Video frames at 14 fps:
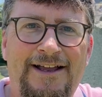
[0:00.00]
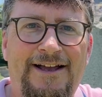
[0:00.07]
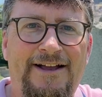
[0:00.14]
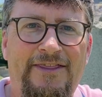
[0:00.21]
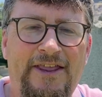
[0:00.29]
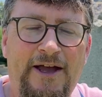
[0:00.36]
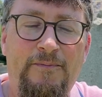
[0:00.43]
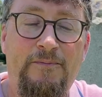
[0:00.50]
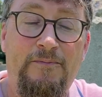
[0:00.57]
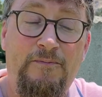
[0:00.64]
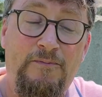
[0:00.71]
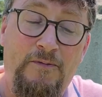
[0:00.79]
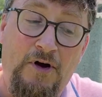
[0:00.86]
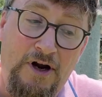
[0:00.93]
And that
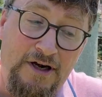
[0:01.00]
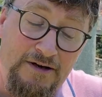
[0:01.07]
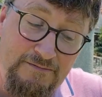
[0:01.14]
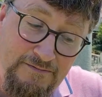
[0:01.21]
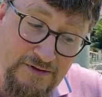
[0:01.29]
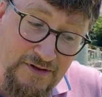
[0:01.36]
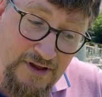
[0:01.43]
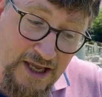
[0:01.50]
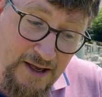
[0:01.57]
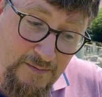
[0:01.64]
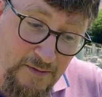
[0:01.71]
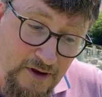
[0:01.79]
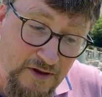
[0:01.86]
might seem